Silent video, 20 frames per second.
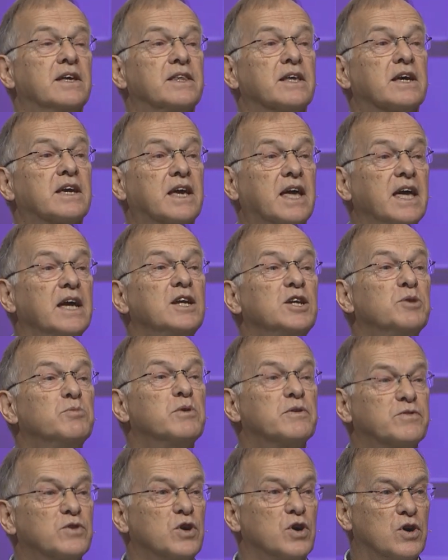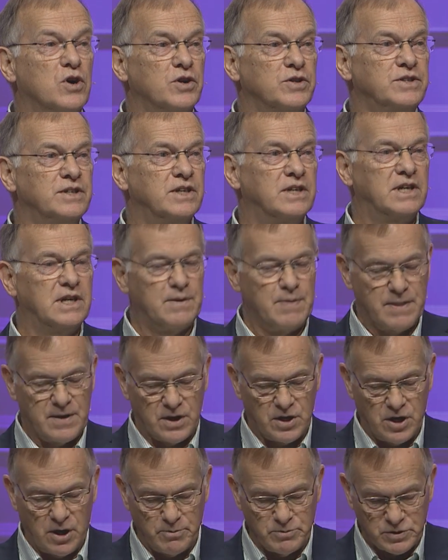the kingdom of God
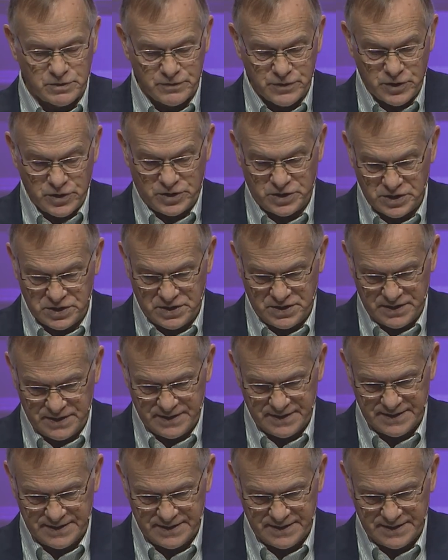comes first.